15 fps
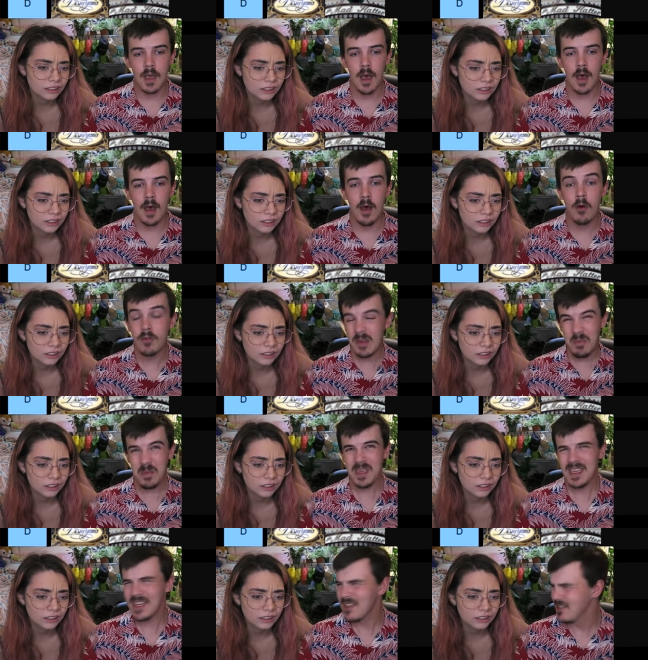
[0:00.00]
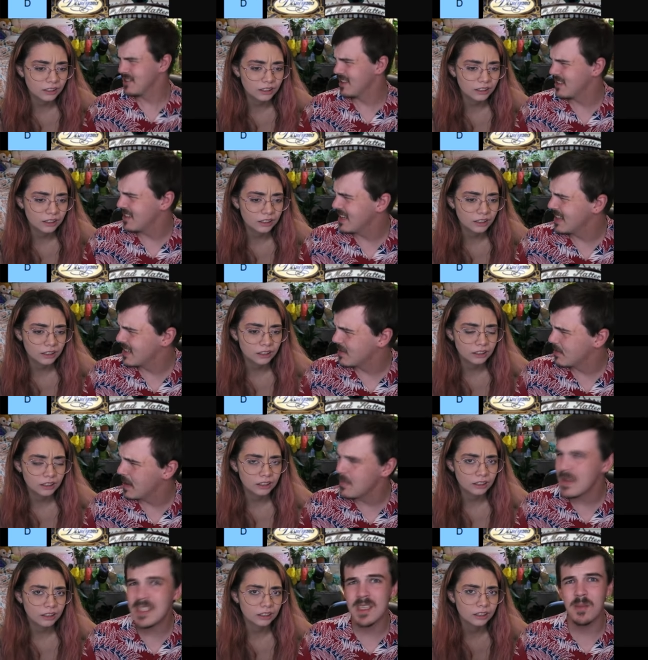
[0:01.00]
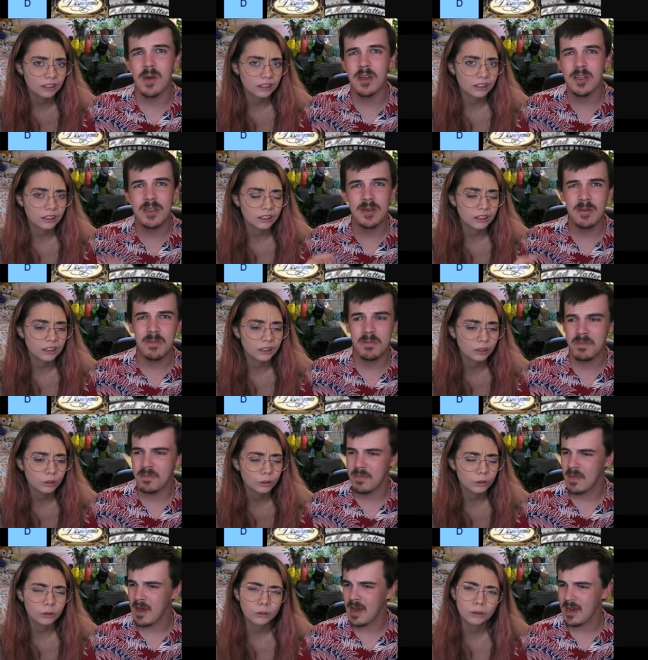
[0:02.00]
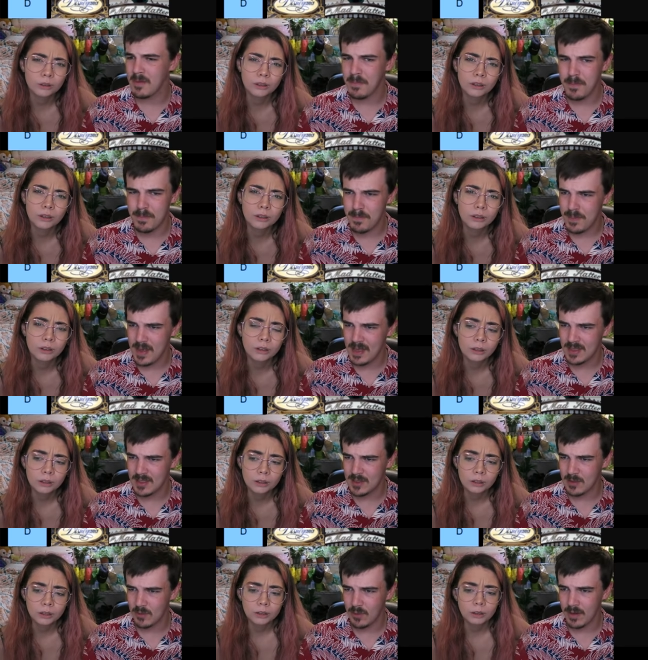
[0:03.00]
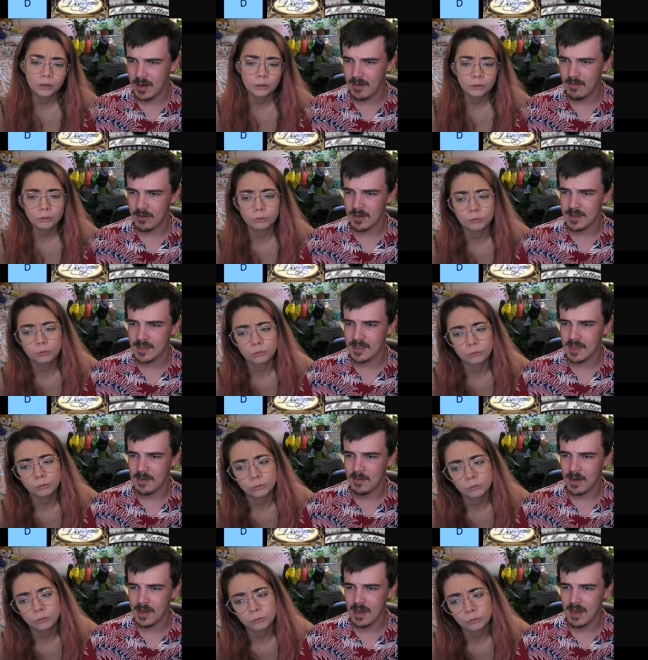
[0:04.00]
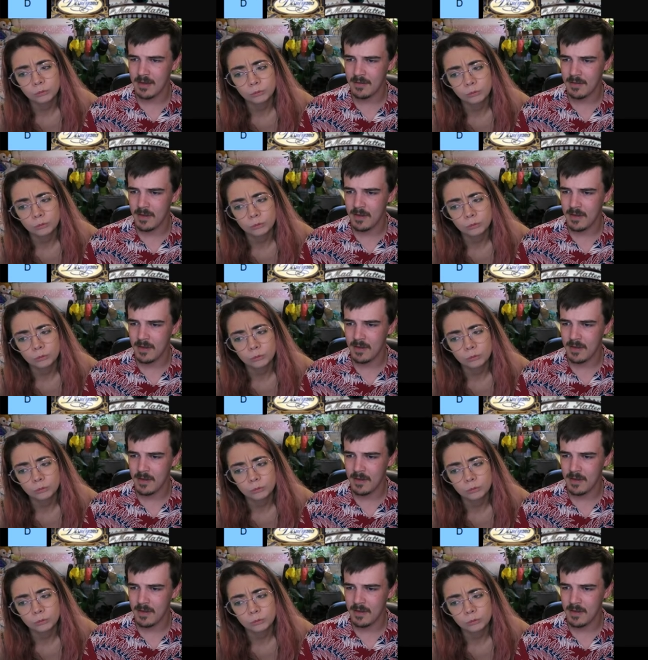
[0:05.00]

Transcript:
Speaker 1: uh, only Mickey ears, I think. Maybe some other uh, pins or whatever. Let's see. I might have